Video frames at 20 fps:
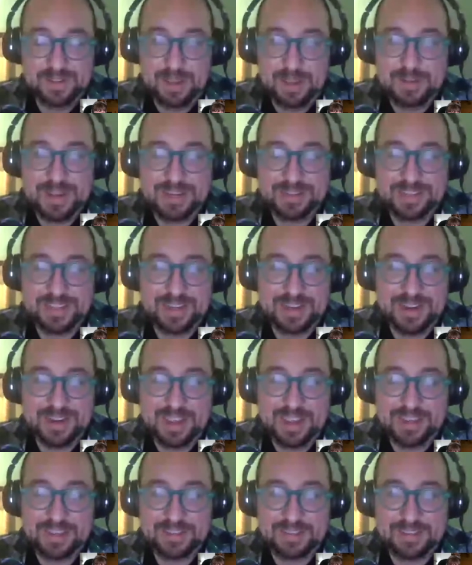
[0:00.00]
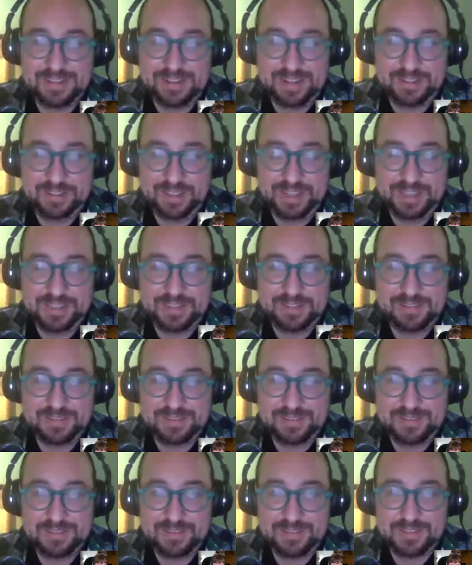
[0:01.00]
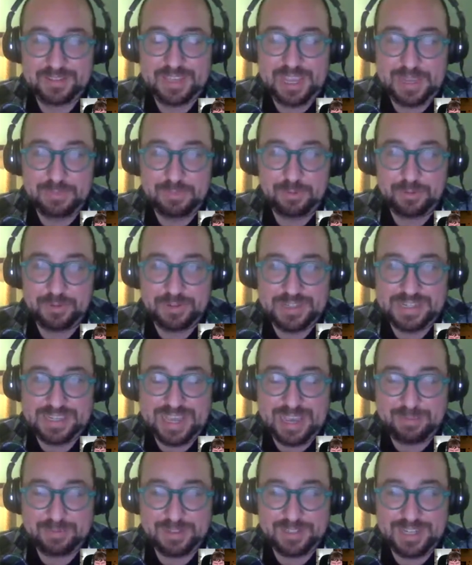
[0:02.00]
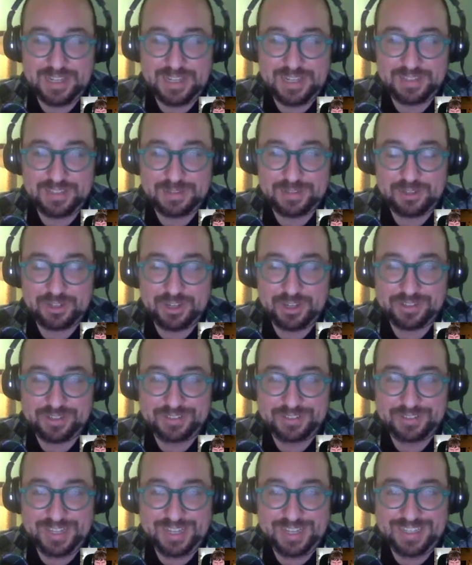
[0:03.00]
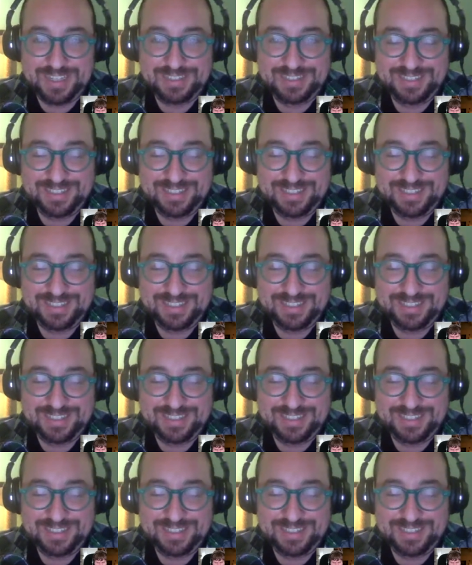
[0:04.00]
mean, can I skateboard decapitate this chocolate lion?